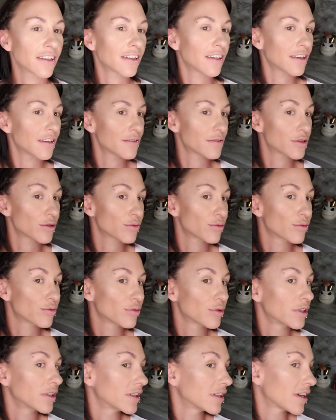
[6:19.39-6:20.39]
It gives a
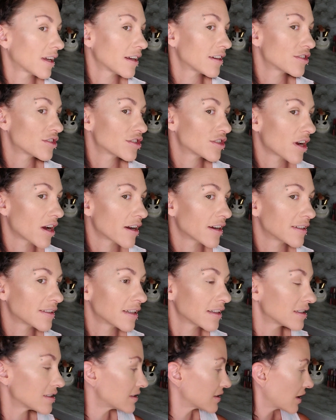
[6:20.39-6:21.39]
really nice shine
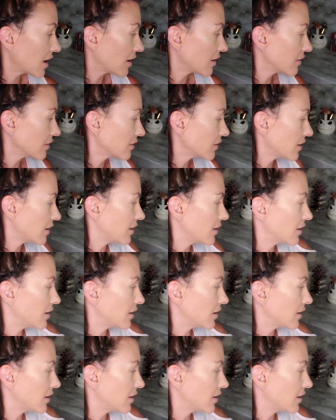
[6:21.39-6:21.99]
to the skin.